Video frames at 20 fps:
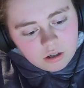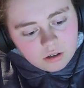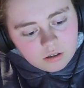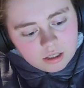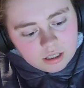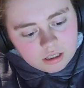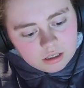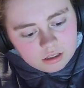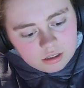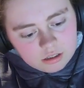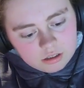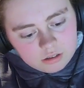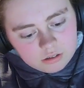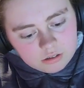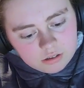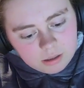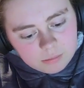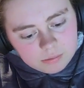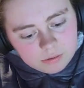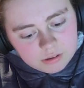Cole and
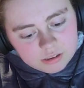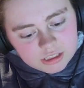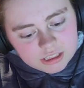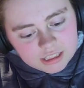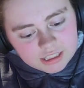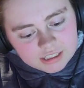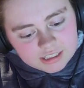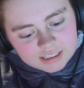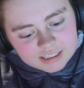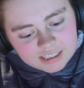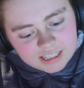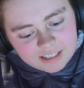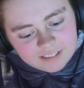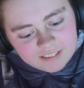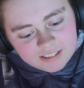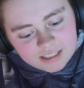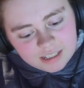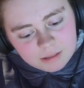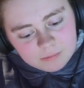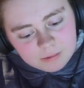Lou approaching,
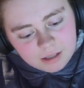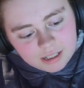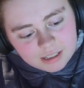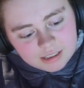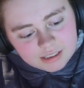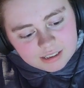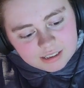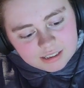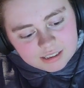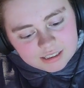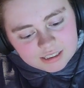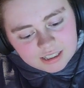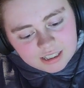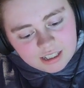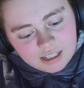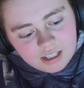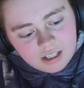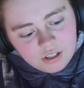carrying their bags.